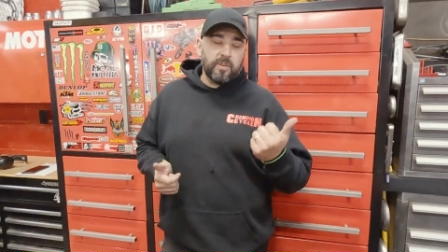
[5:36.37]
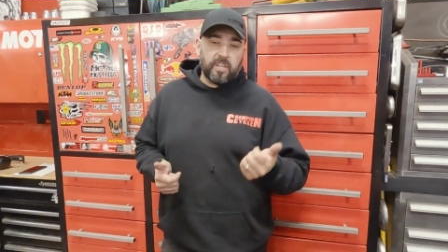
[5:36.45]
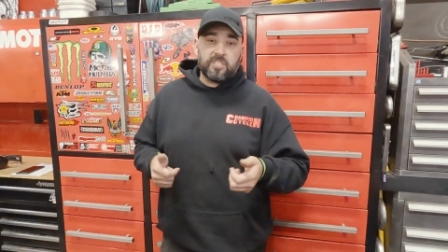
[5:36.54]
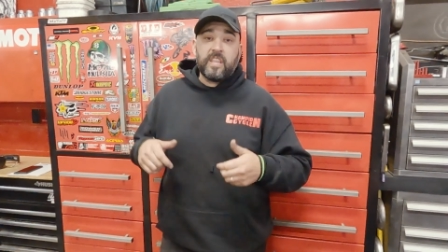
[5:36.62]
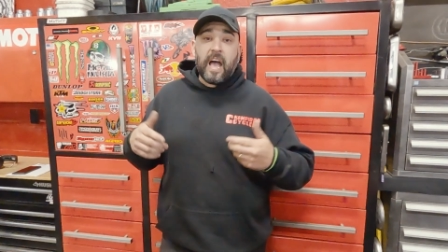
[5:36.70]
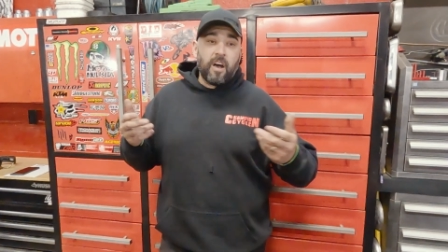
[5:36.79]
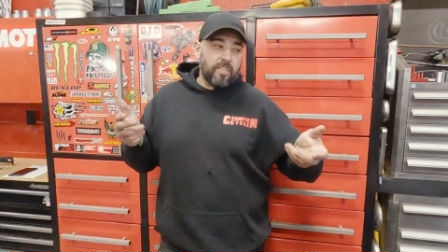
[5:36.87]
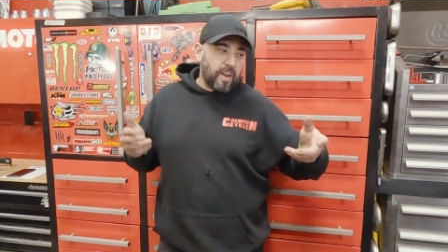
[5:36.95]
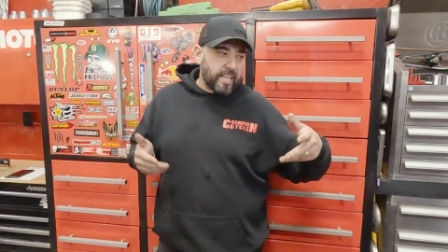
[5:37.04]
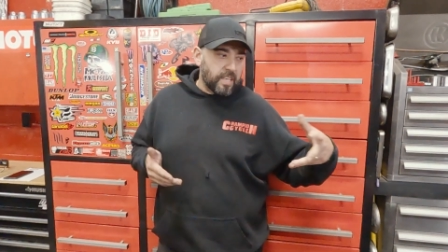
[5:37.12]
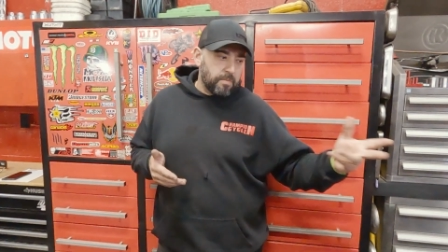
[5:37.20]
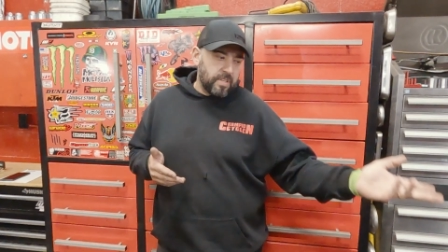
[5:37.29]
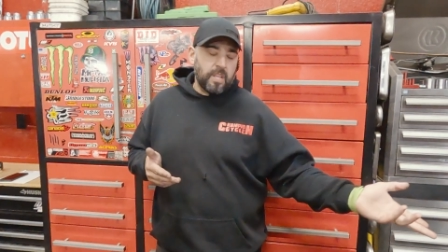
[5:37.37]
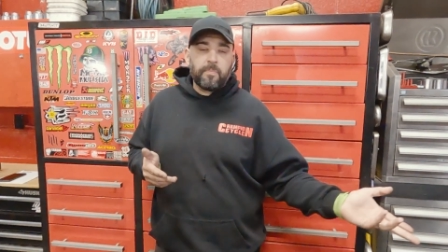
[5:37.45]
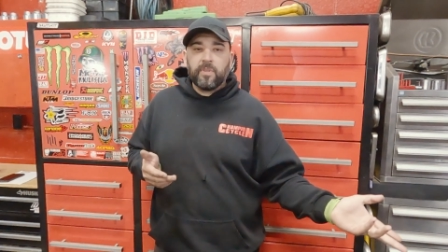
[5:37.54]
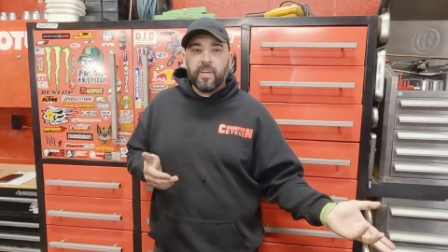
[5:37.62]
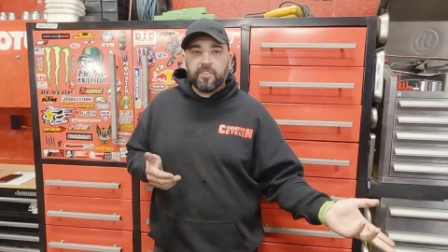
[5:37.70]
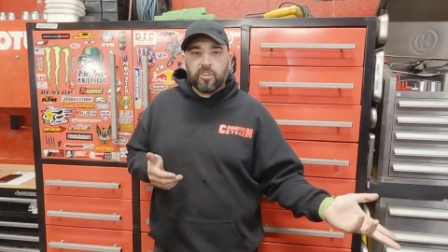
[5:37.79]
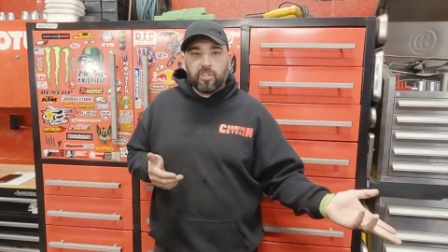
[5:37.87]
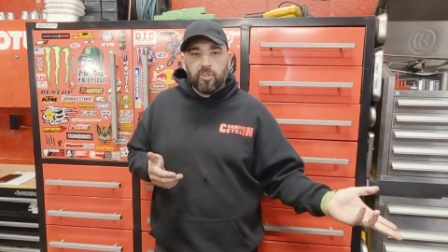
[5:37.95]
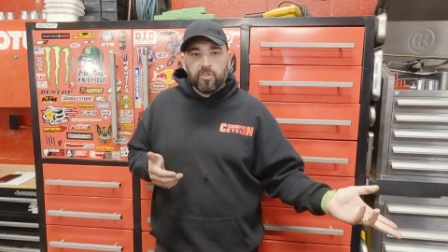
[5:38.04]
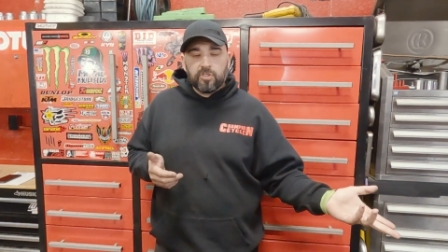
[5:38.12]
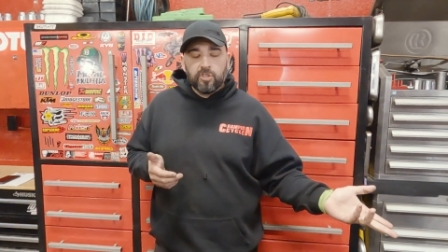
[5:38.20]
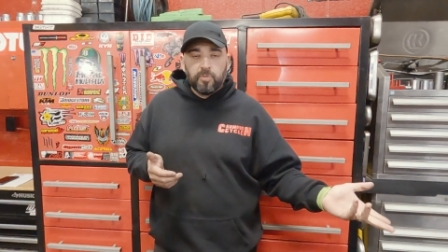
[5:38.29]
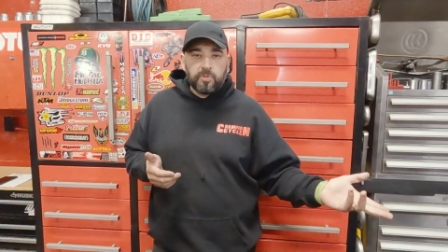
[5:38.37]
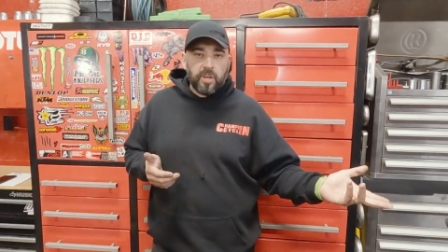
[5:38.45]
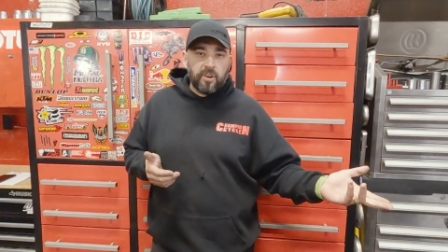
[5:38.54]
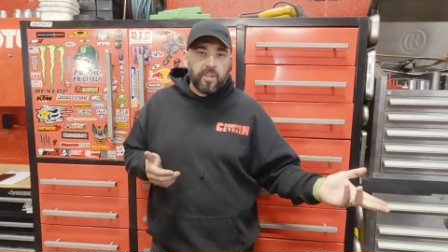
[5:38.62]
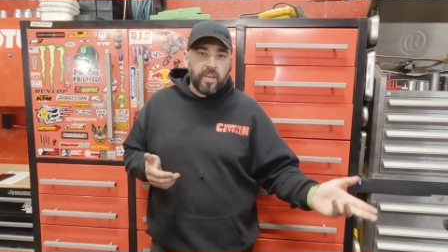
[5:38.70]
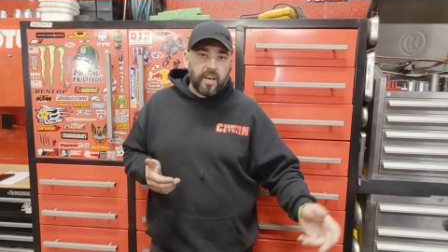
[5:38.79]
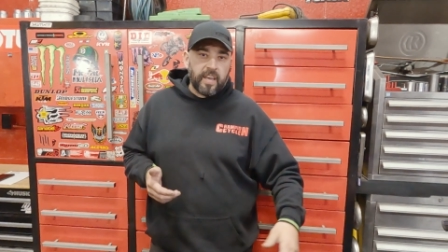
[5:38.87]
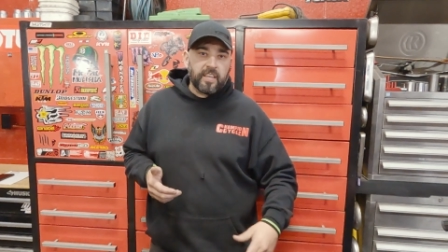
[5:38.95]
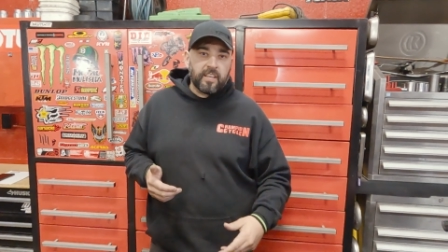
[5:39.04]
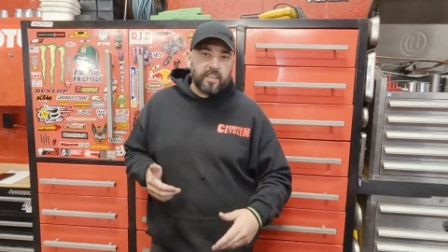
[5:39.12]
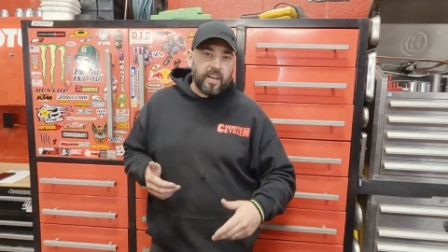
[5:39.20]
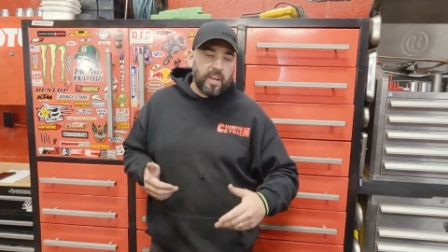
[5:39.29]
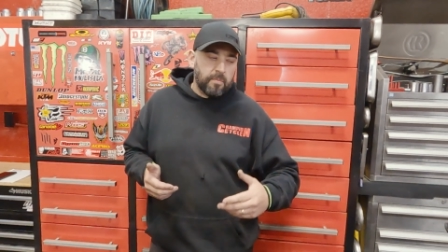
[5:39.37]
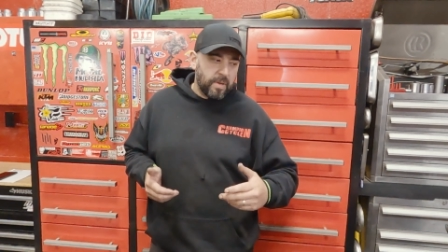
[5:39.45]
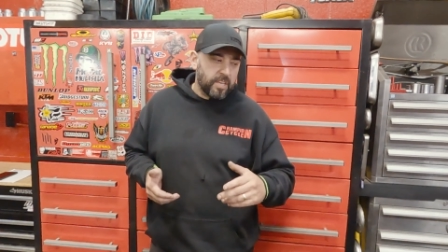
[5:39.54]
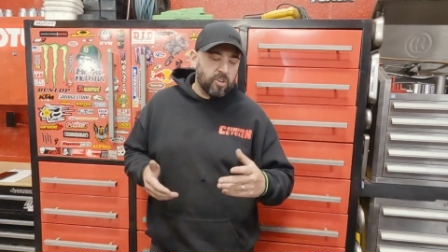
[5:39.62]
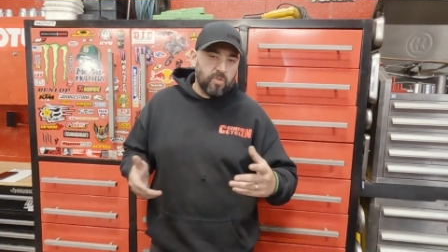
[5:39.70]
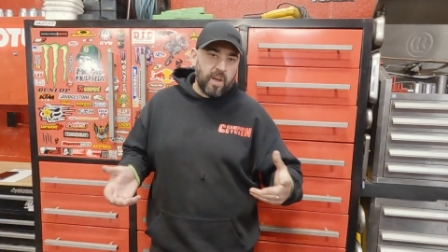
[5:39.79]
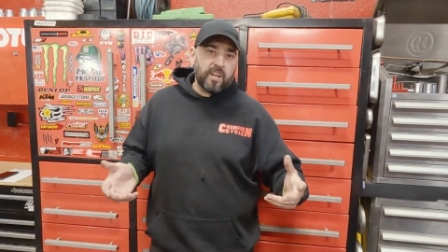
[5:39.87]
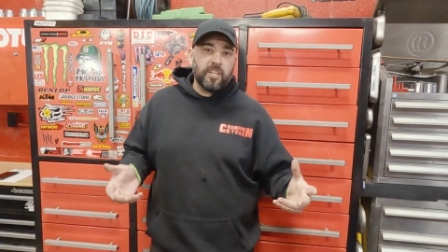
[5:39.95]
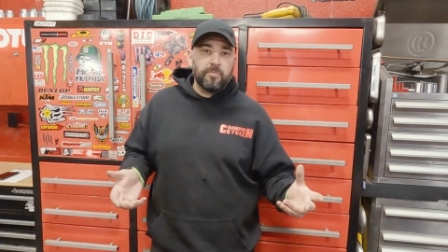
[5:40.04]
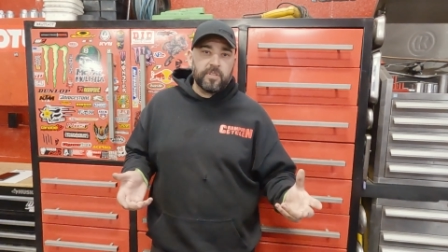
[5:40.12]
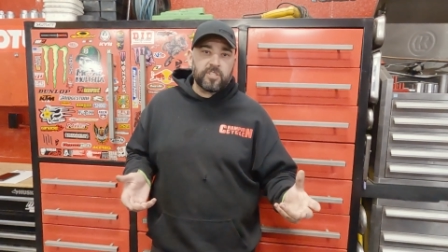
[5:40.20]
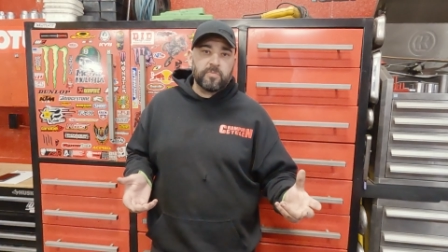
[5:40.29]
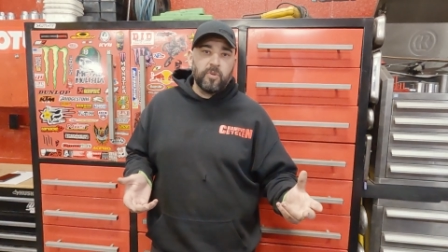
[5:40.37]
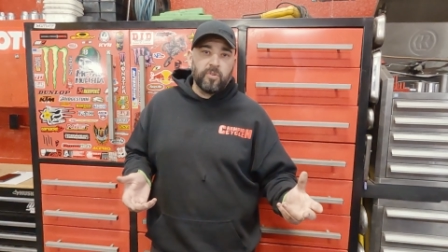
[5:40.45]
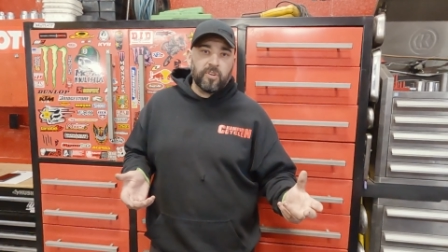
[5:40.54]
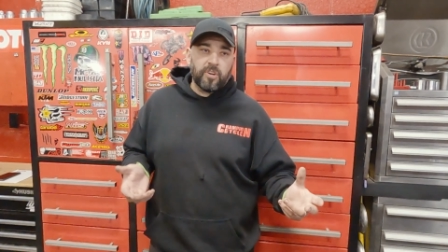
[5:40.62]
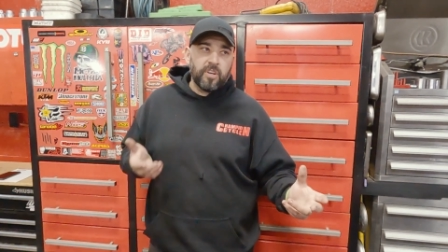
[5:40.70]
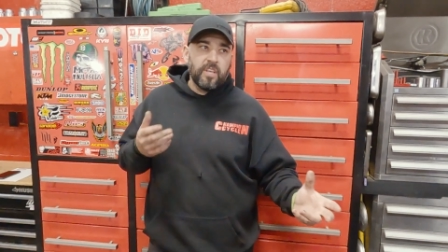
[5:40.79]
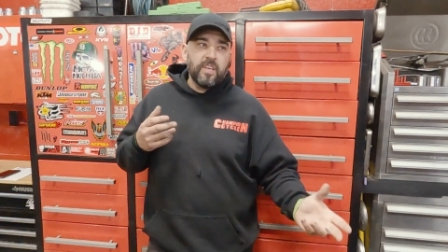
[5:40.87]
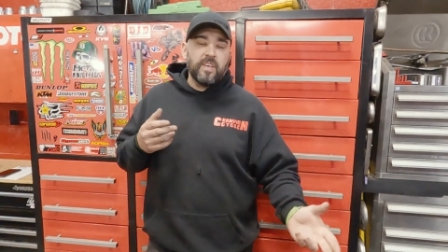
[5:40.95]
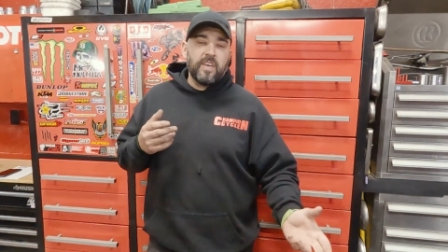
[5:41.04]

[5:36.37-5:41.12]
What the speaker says: Because now that I can manipulate the closed looped area, I can kind of make your idle a bit smoother,